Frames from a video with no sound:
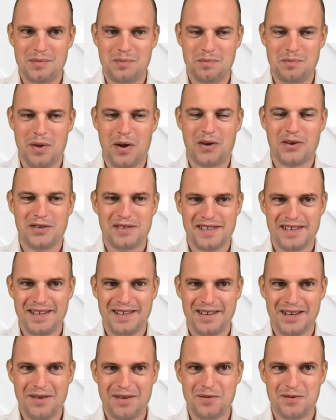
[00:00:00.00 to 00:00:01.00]

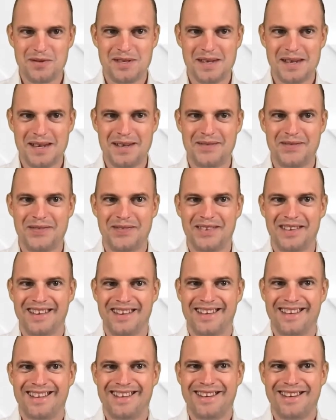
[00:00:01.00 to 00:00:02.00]
maxi, I would say,
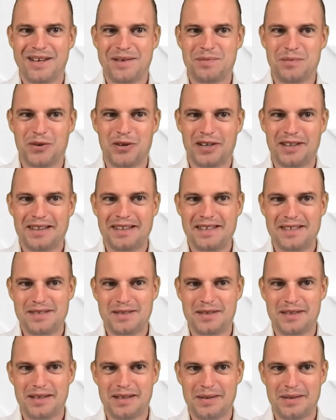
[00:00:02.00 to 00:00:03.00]
or at least